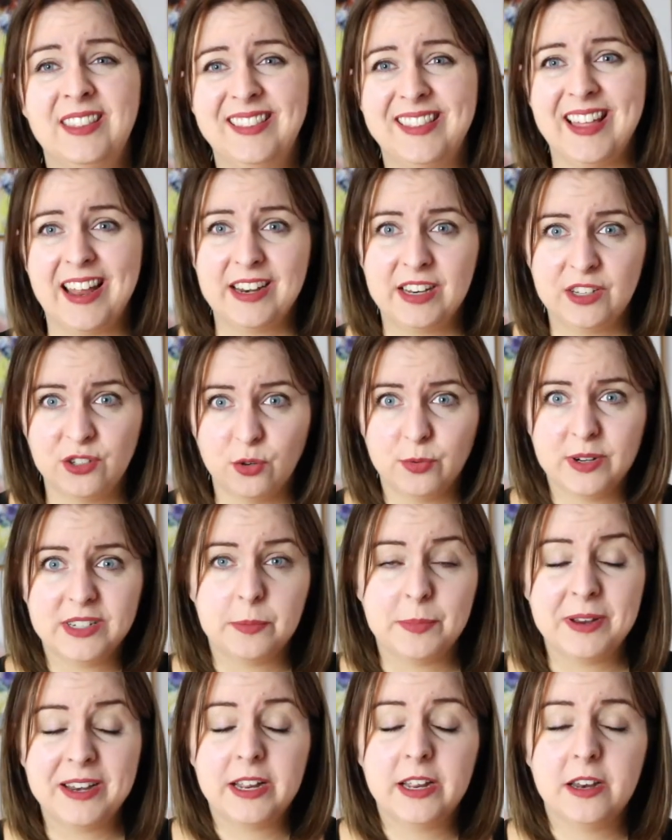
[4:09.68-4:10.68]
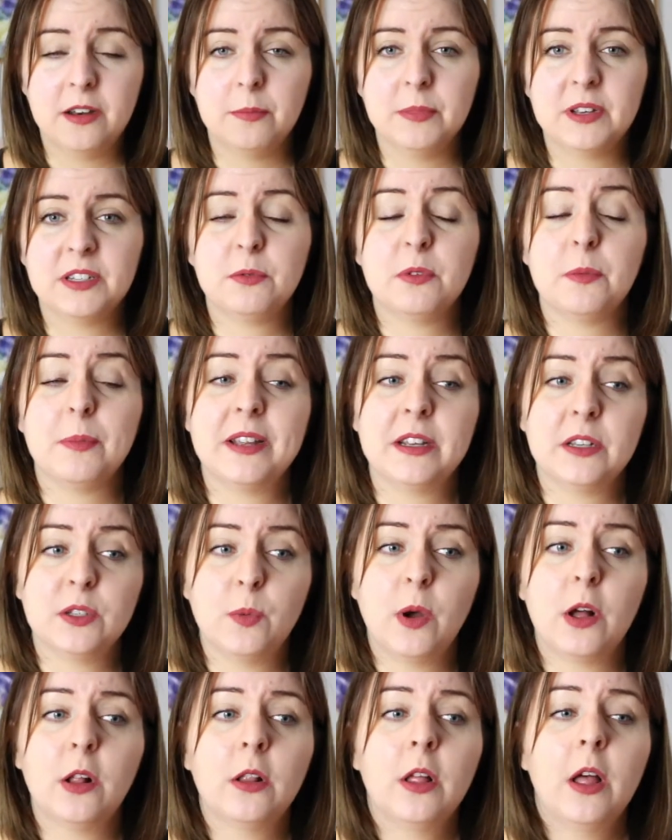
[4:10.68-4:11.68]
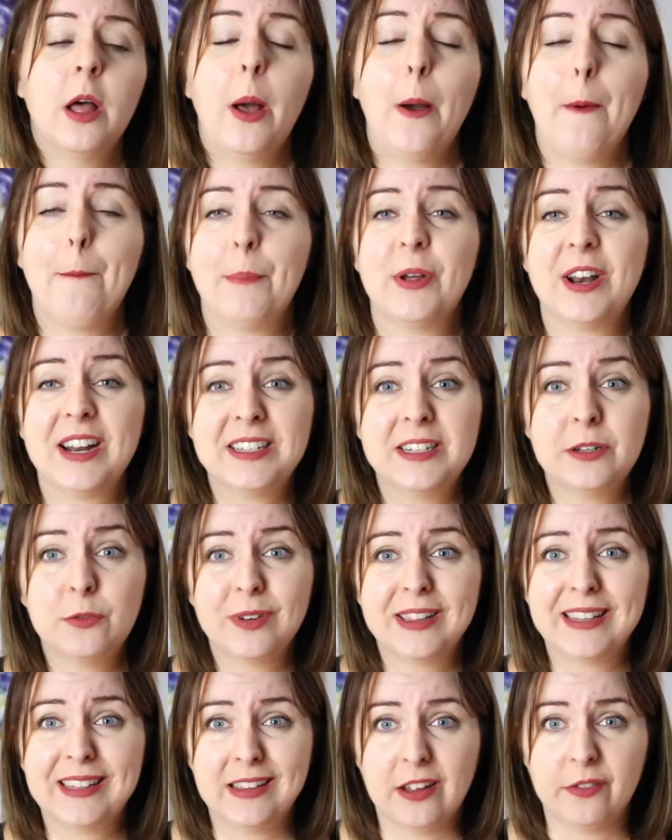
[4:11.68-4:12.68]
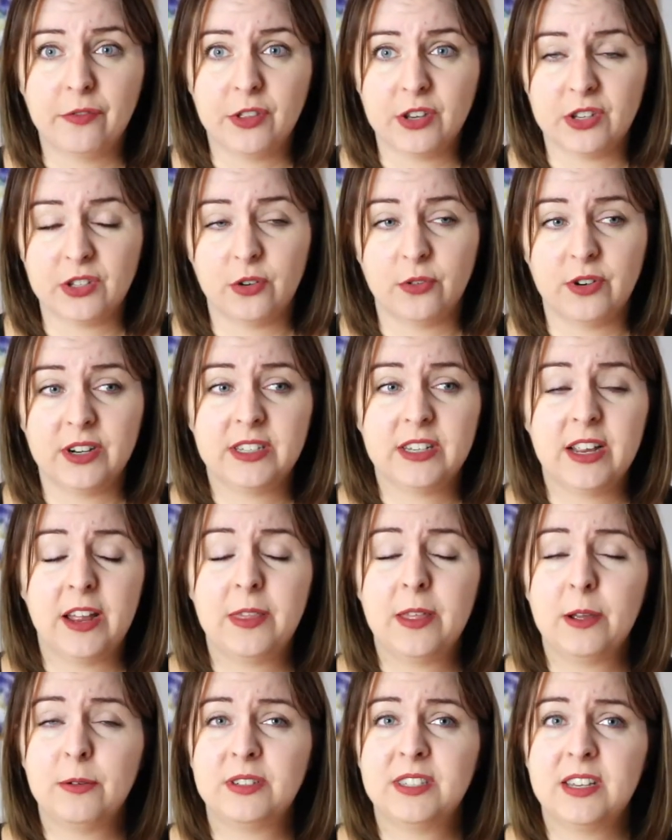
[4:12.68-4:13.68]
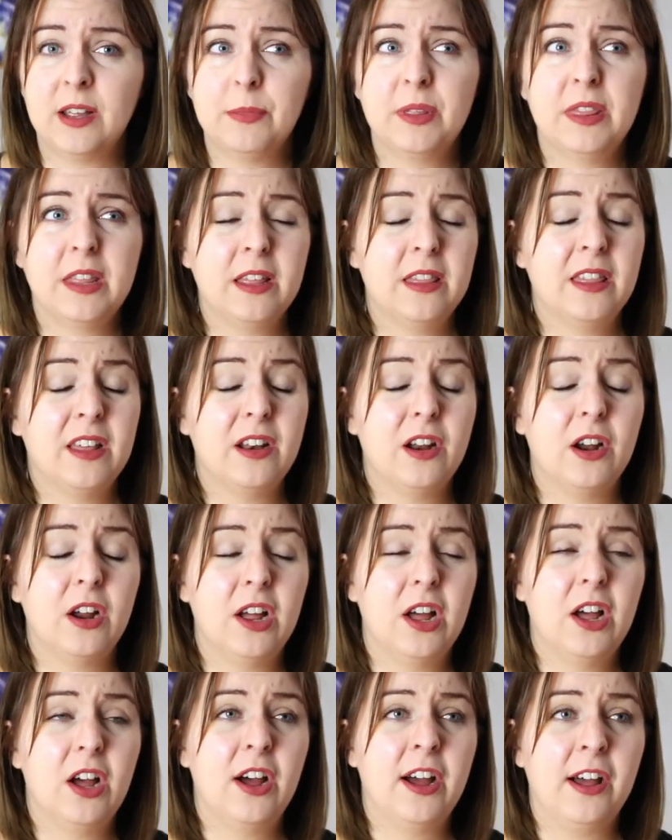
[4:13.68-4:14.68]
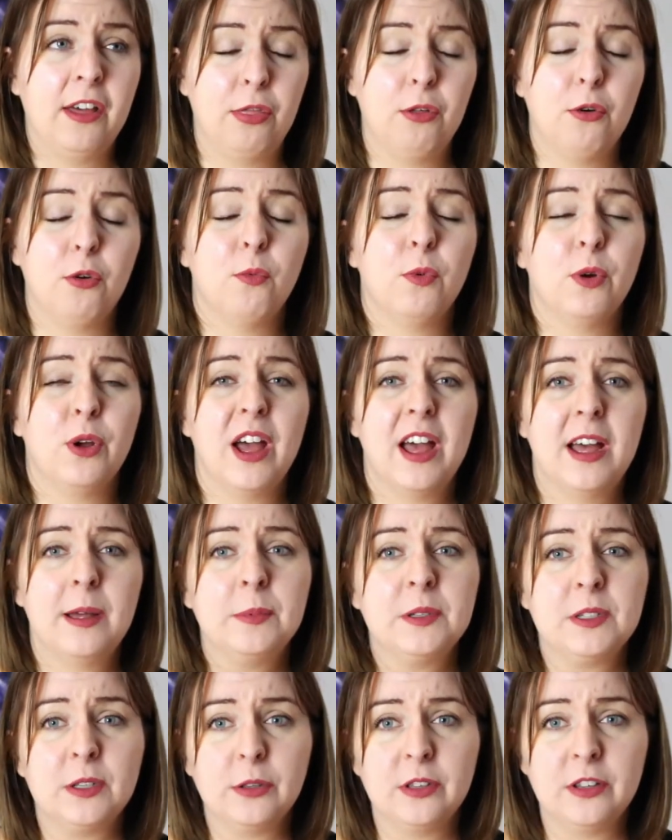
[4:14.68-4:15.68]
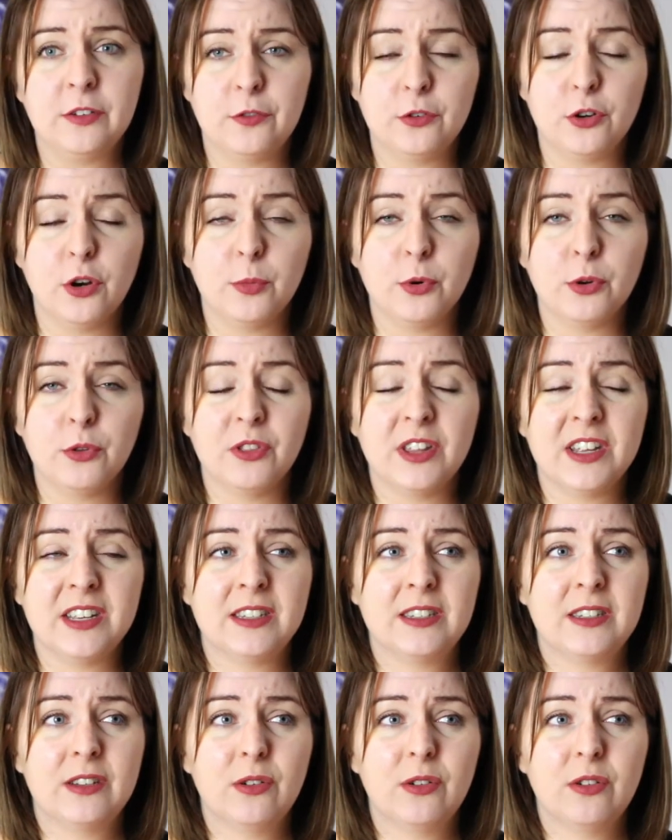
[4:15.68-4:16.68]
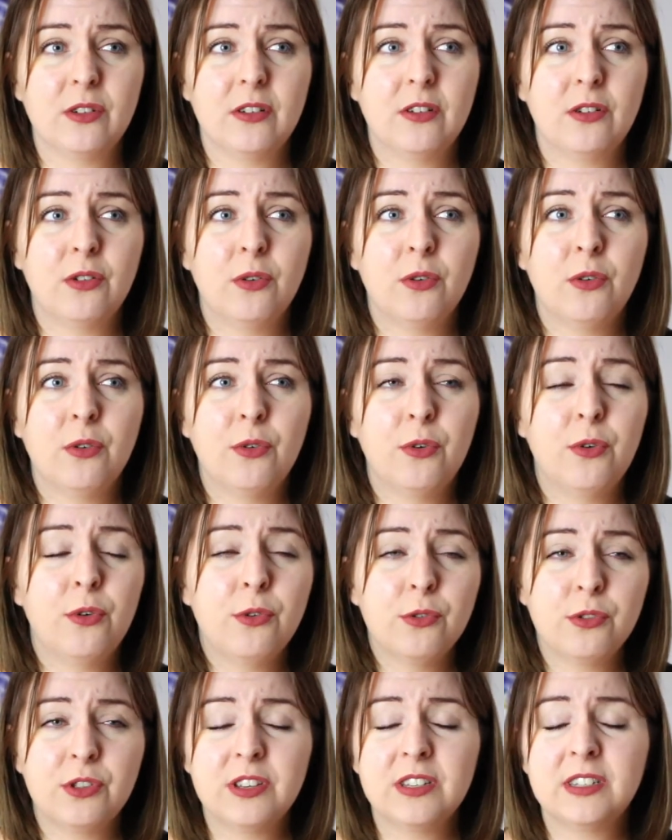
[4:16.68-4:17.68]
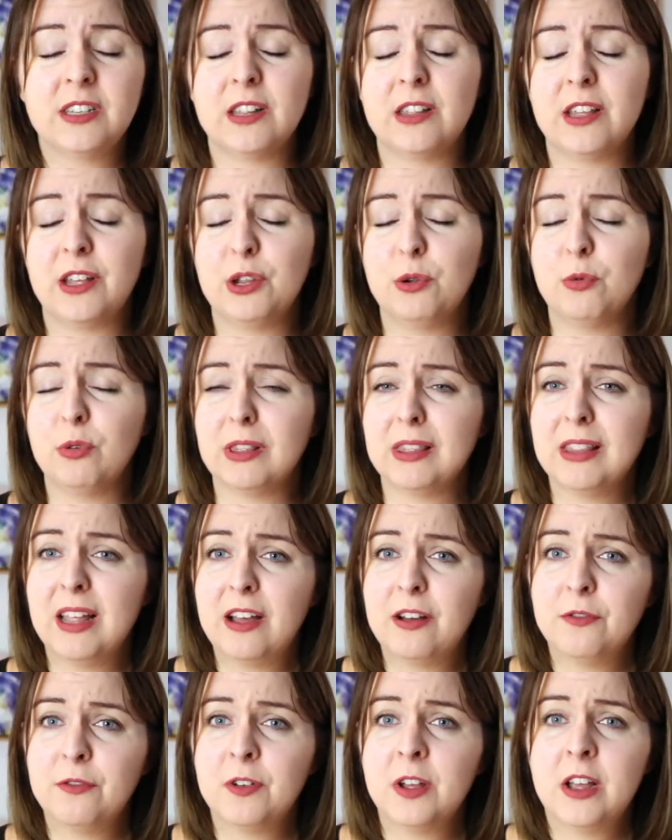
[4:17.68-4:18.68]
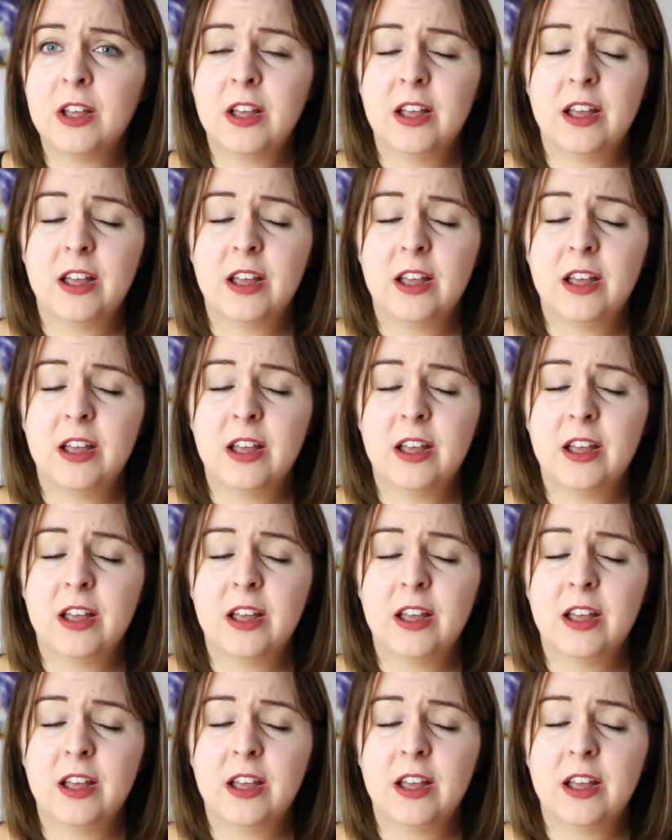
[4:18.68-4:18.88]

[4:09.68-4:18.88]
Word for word: that is always a bit hit and miss with me as well, but I did really love the stories, and there were some in there that I thought were absolutely phenomenal. There's authors that you will love,